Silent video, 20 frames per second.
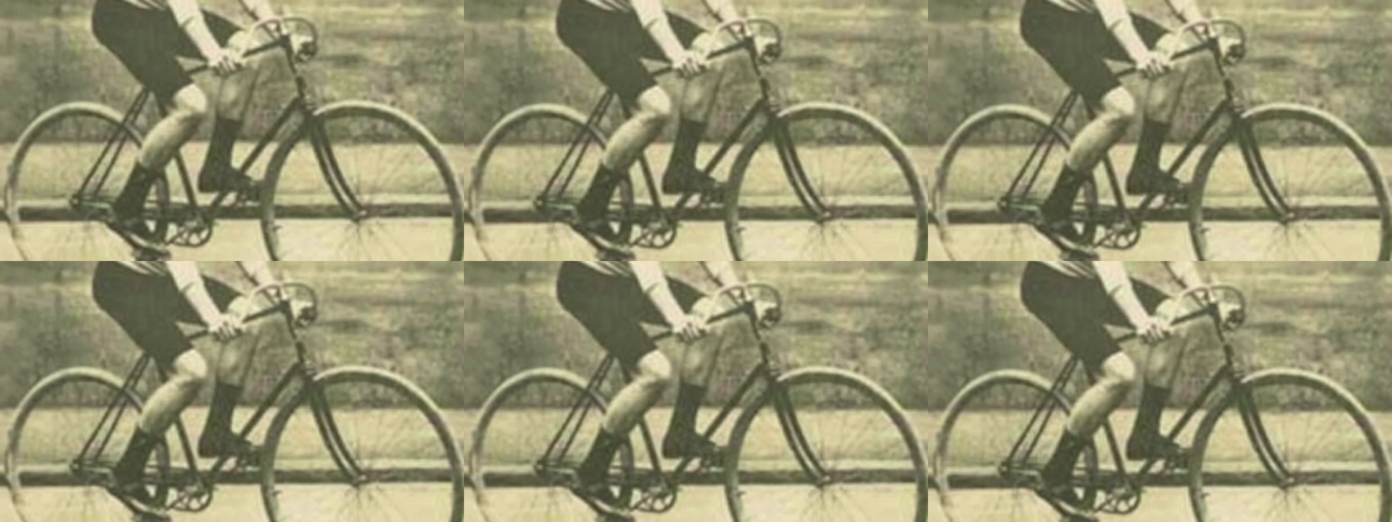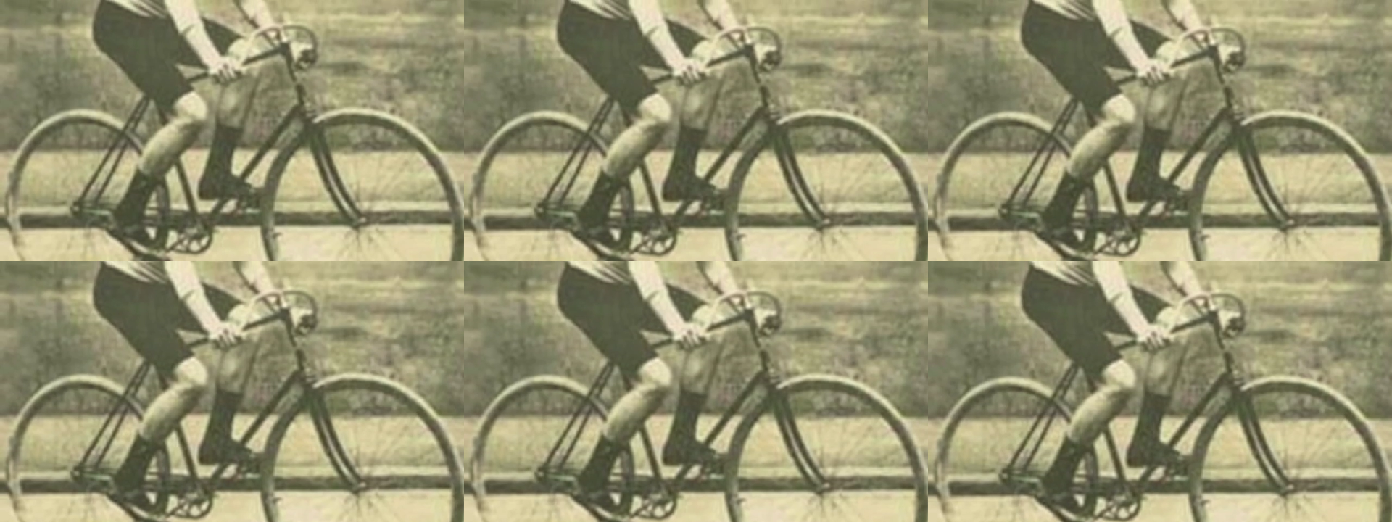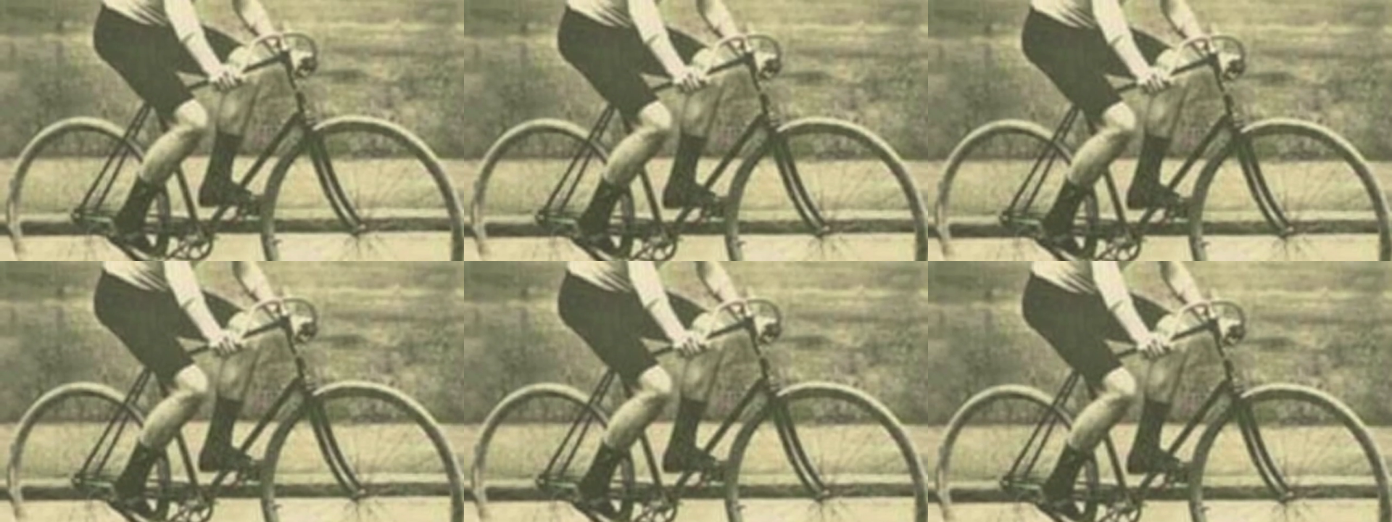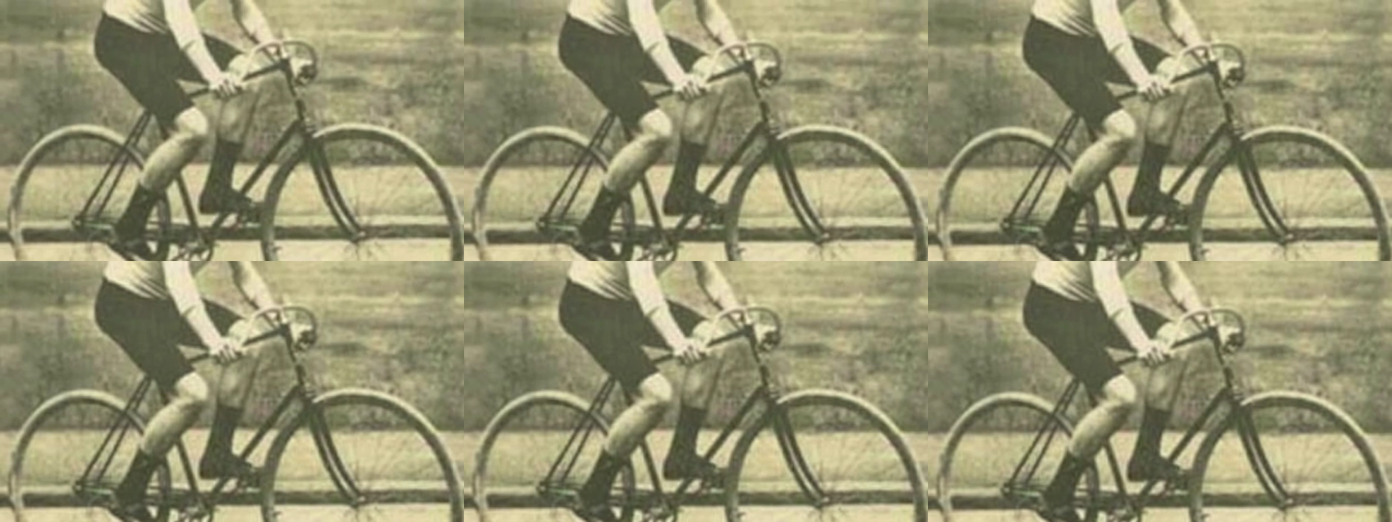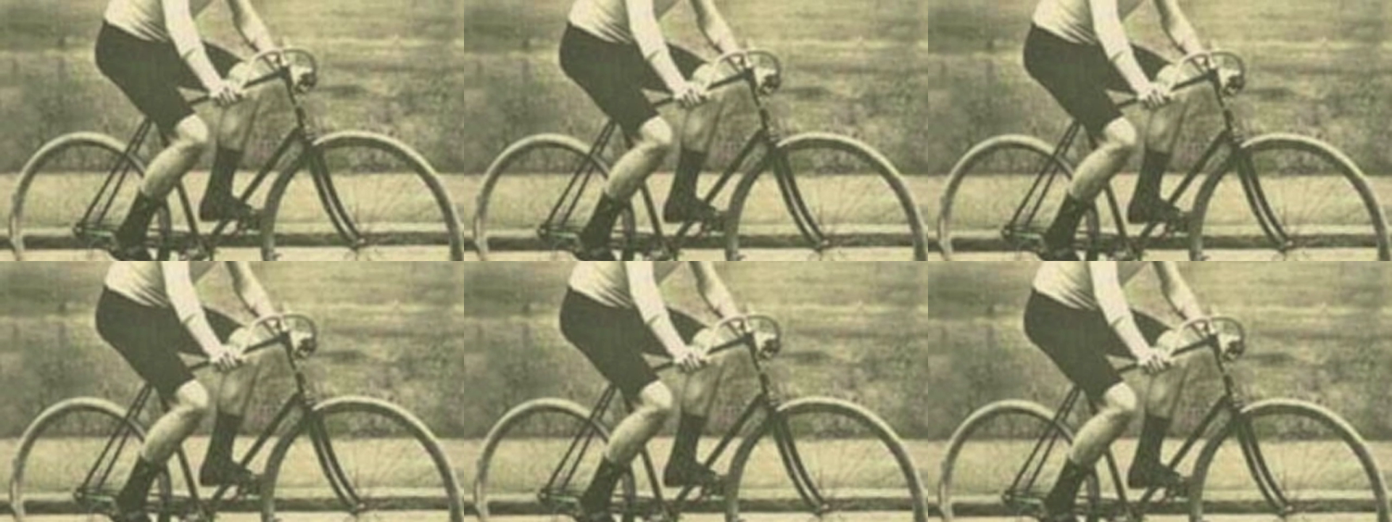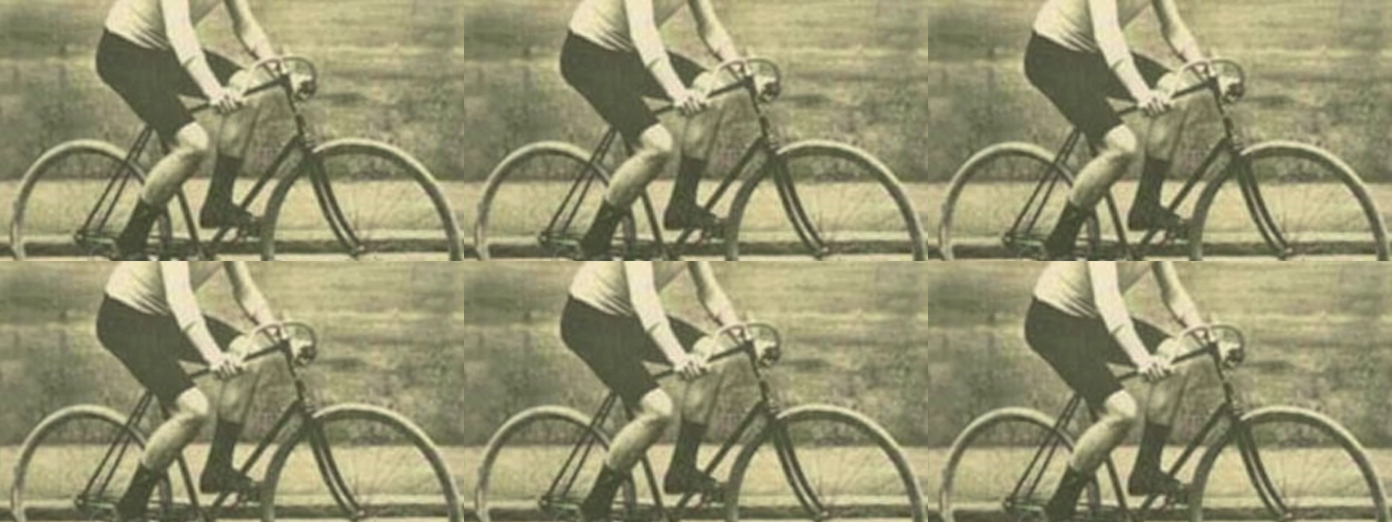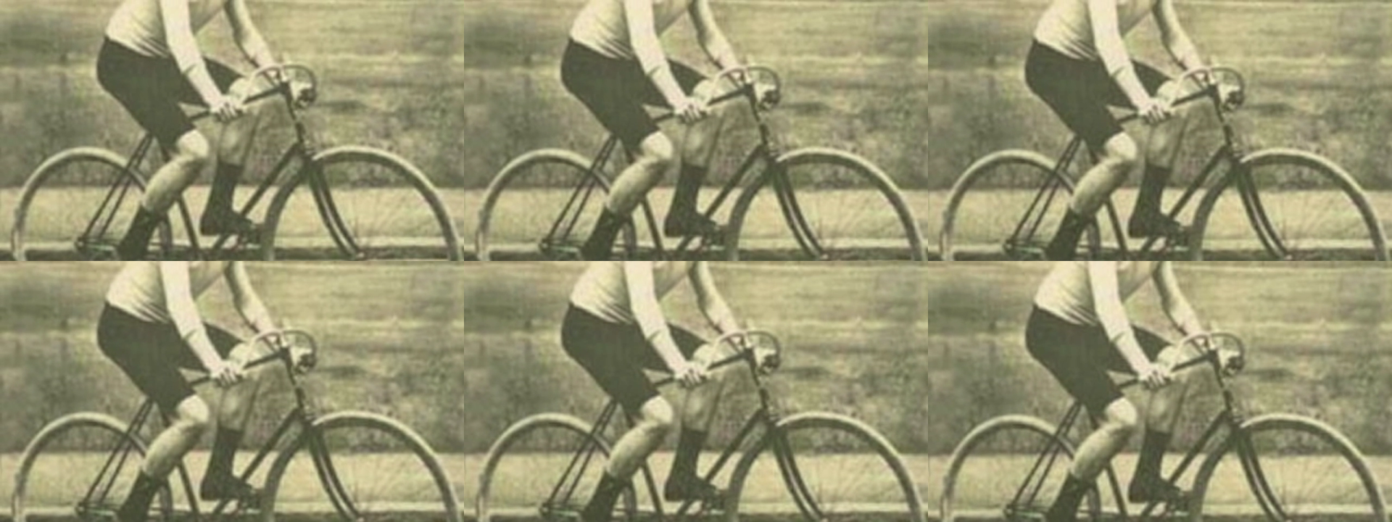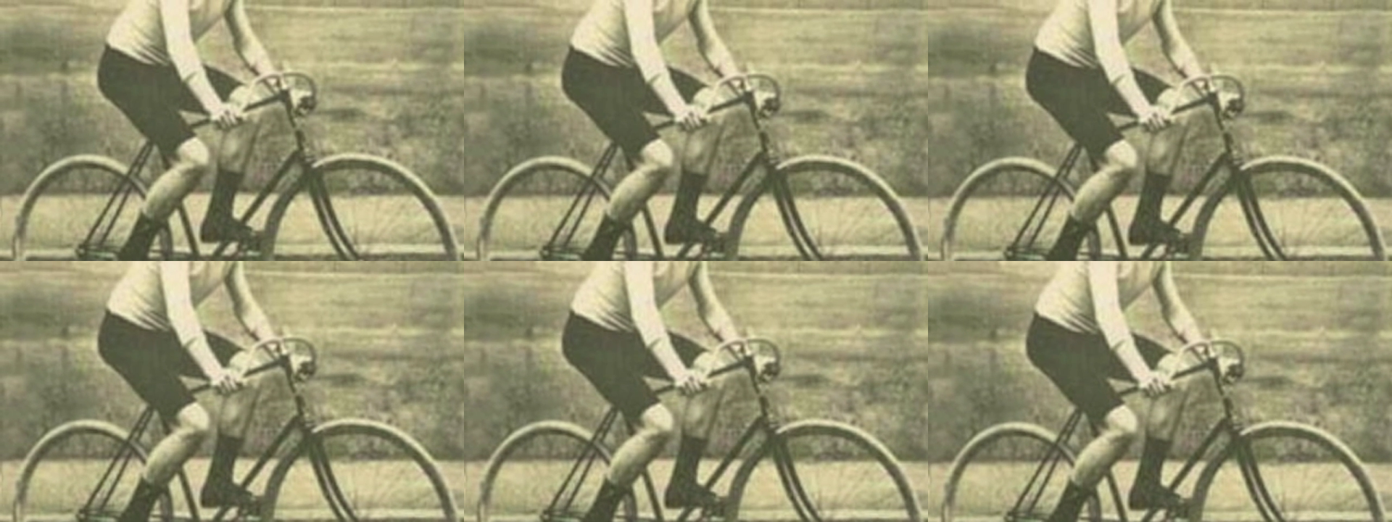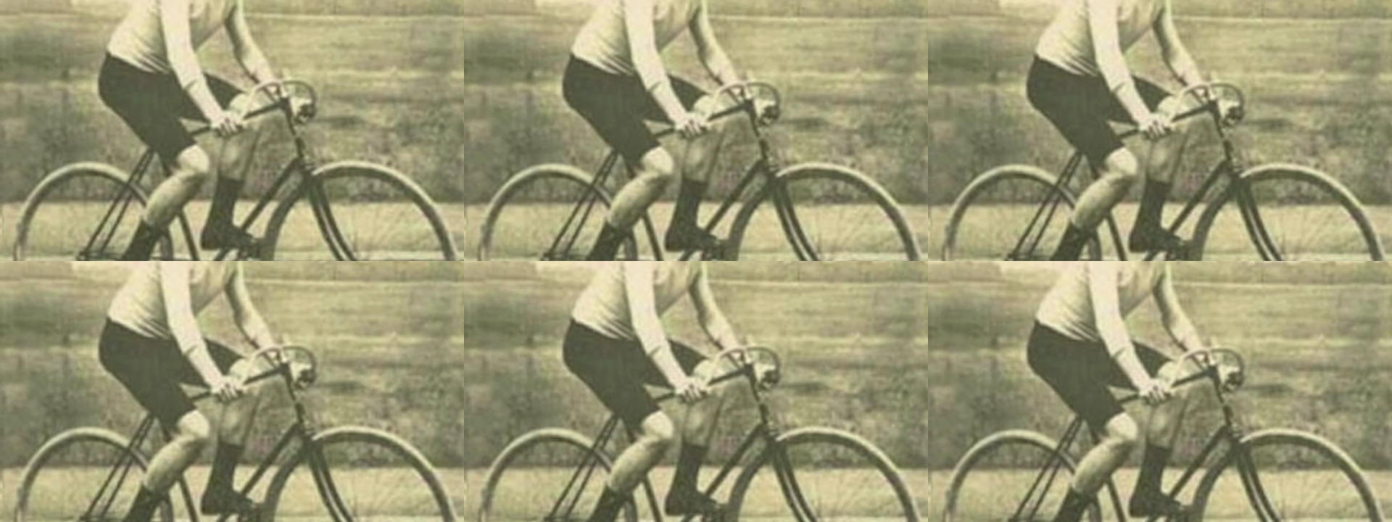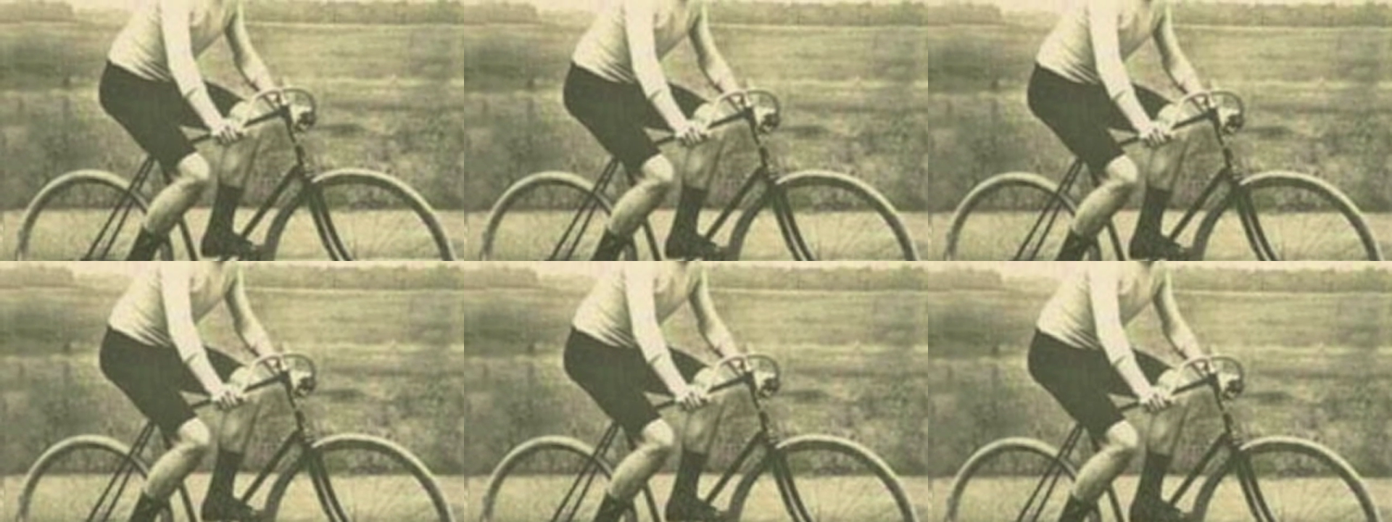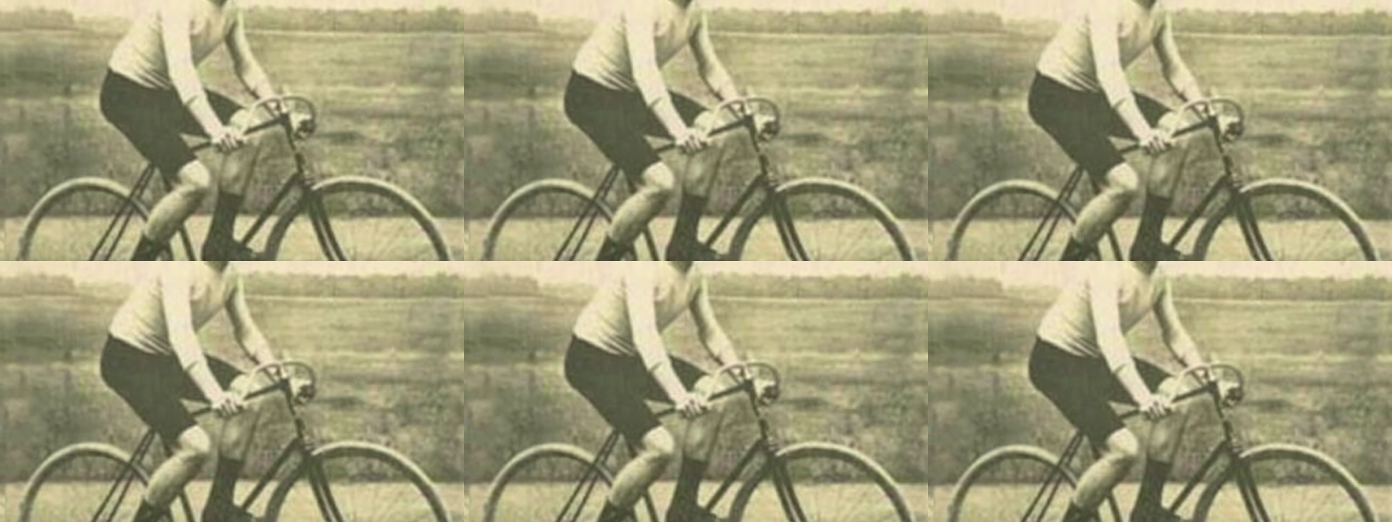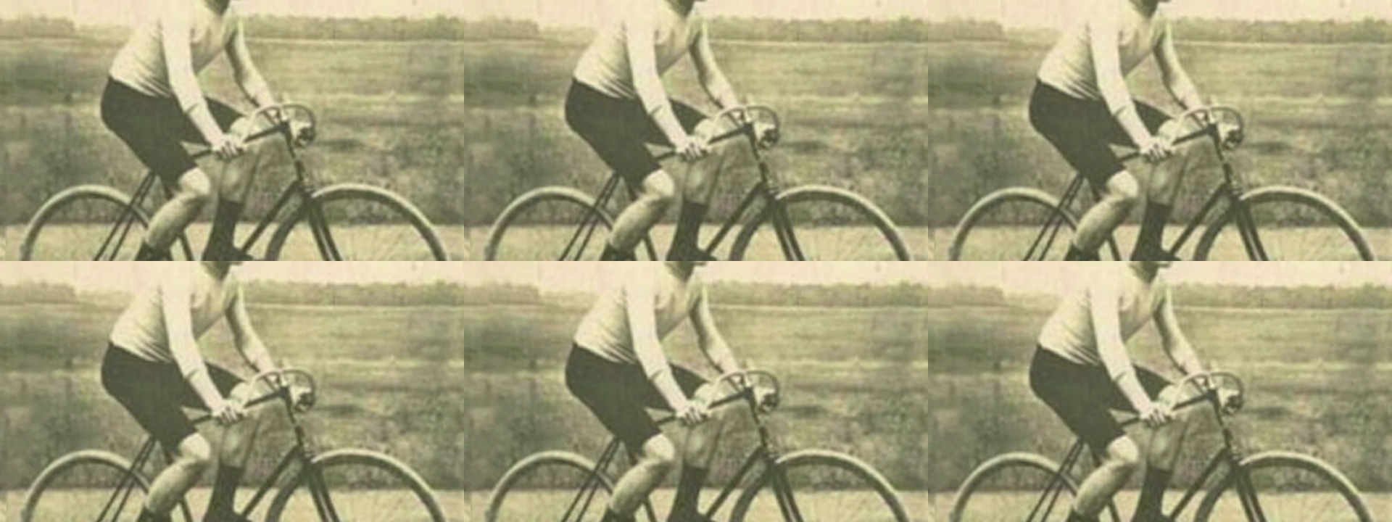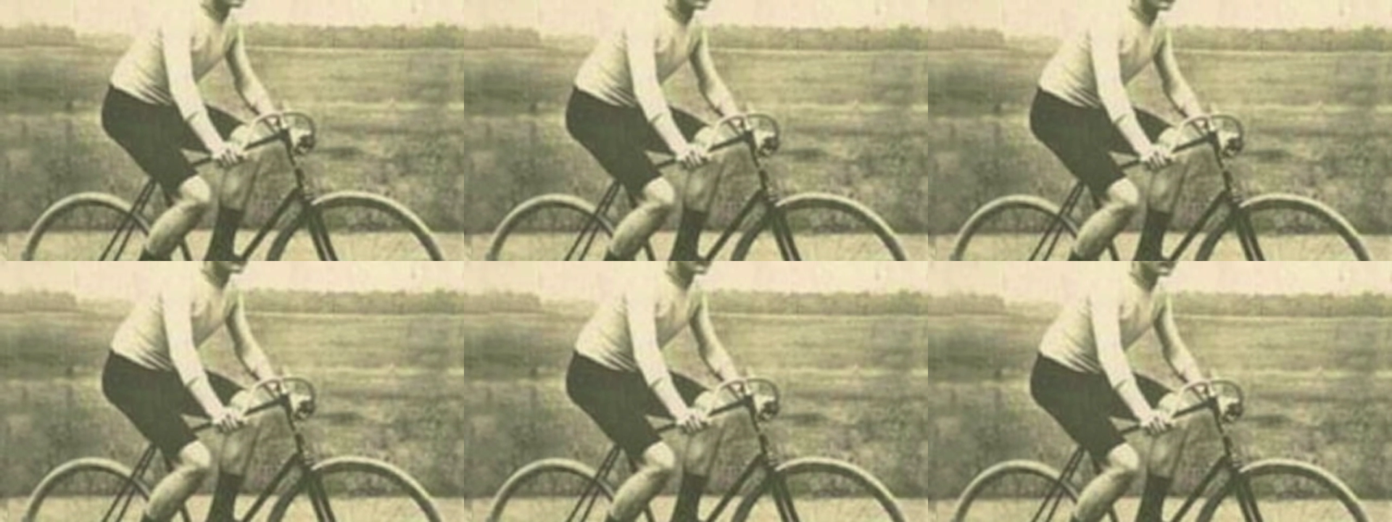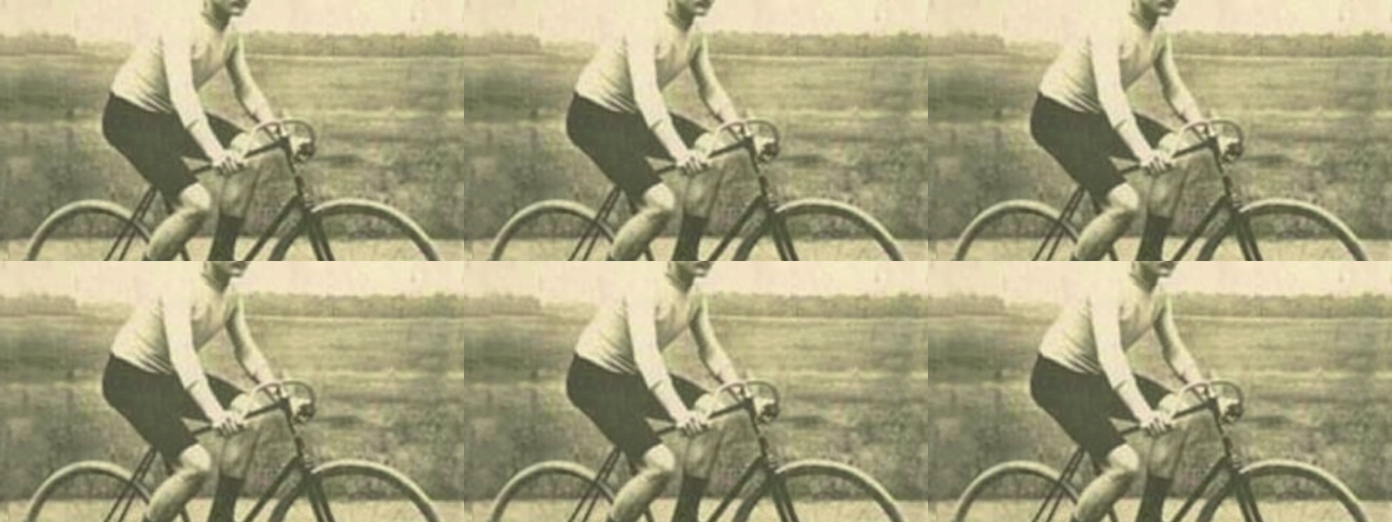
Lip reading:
(no speaker visible)